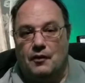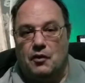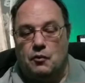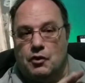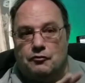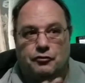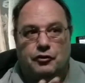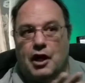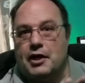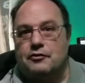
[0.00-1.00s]
when
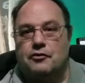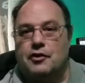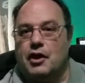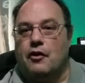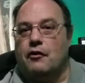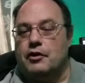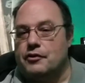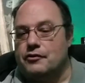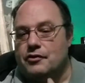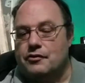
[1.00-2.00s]
flying to the
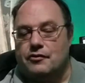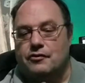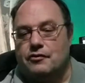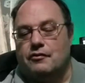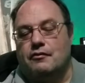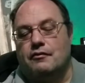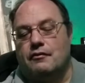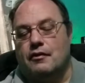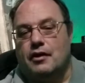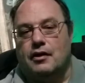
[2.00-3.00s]
areas, it's
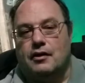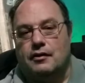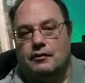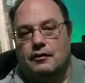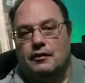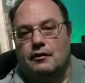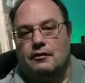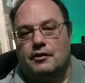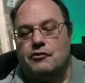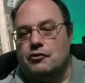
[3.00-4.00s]
uh,
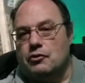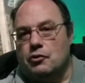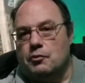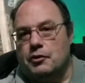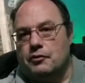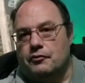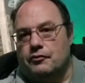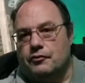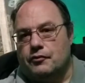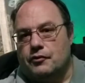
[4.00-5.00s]
gives a little bit of,
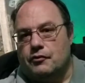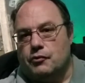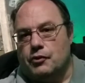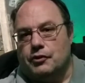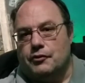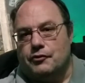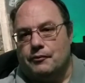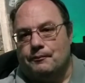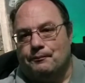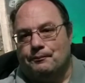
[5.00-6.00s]
of
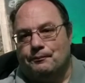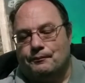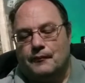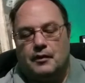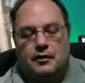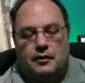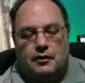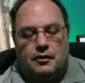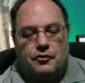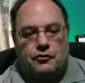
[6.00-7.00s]
realism.
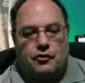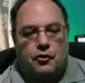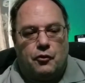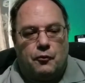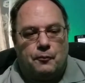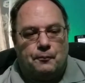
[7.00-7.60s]
So